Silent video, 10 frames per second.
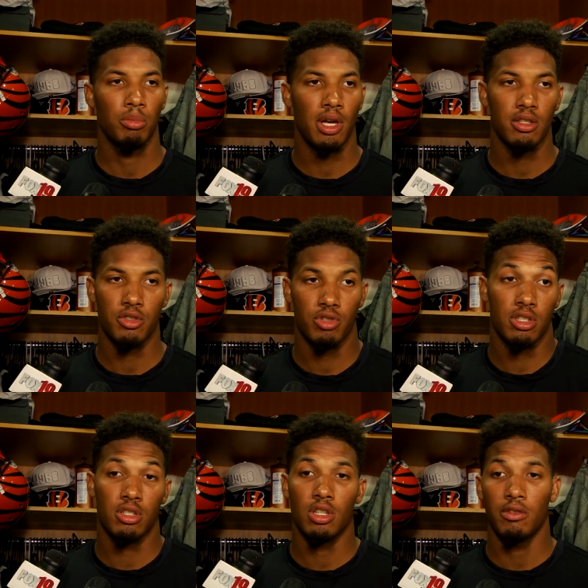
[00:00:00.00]
man, just
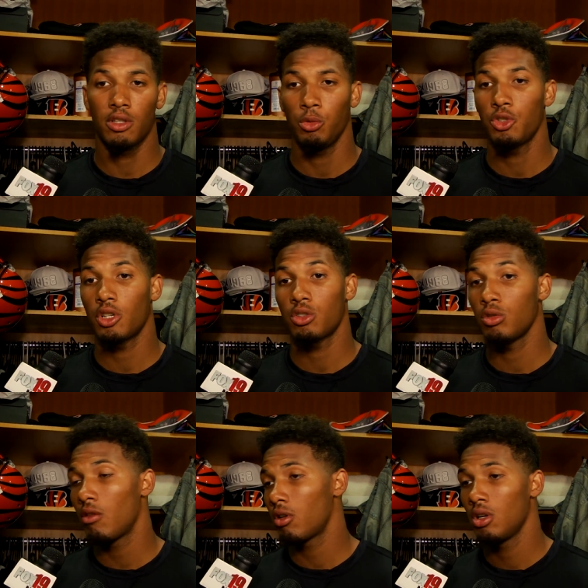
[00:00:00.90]
trust yourself because we trust
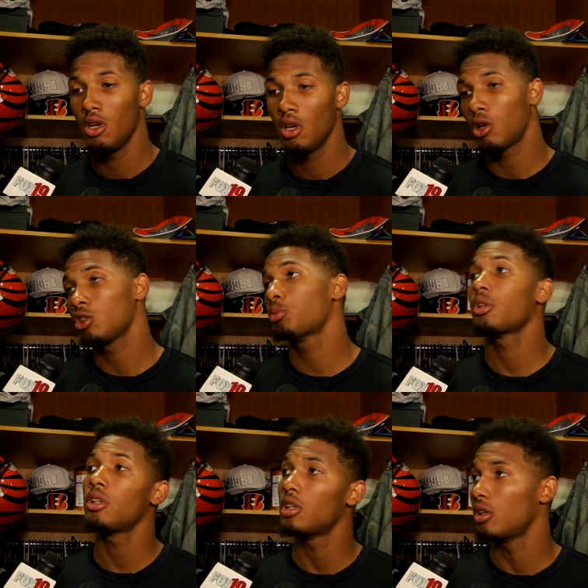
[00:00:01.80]
whoever coach
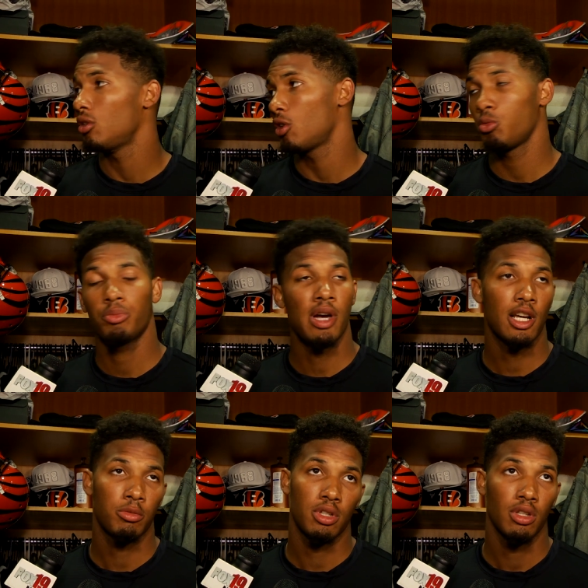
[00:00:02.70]
put in there, you know, because we
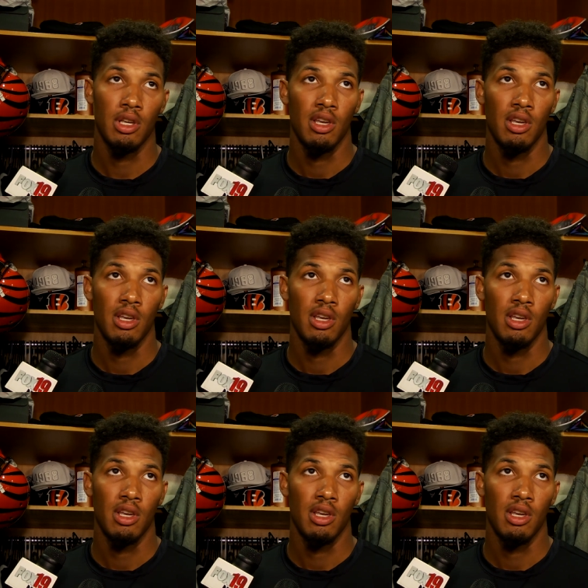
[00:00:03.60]
practice with